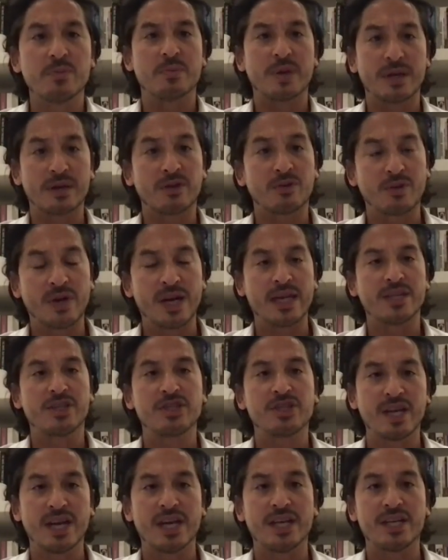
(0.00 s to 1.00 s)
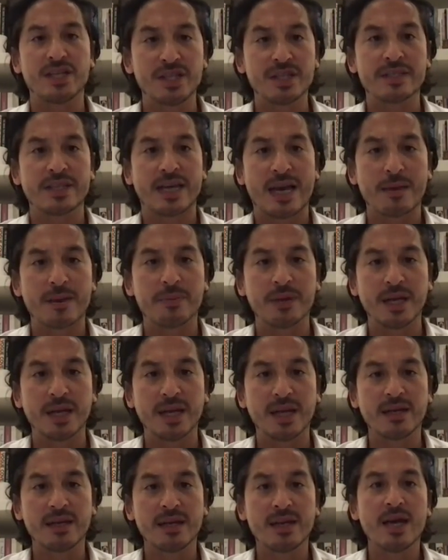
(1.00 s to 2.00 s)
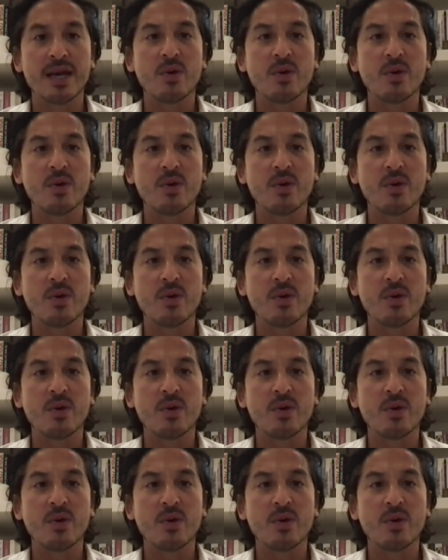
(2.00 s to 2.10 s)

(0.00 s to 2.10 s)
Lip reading: but great change is happening.